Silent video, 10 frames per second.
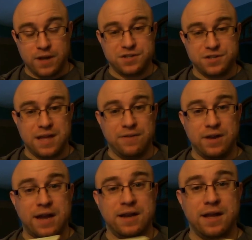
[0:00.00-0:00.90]
Just to give you
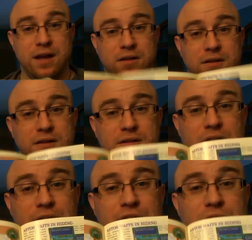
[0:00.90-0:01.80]
an idea,
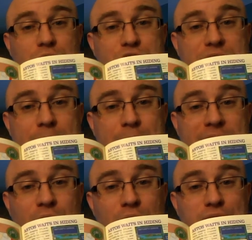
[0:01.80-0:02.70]
telling you to go shopping
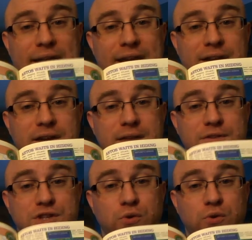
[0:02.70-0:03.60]
in Elfland and
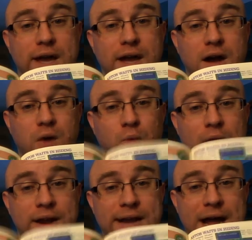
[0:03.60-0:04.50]
gives you a
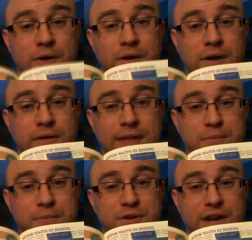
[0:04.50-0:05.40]
rundown of
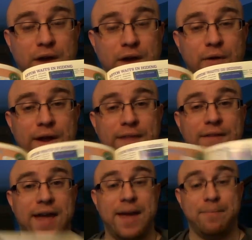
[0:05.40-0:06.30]
that particular area in the
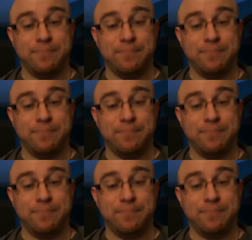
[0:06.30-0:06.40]
game.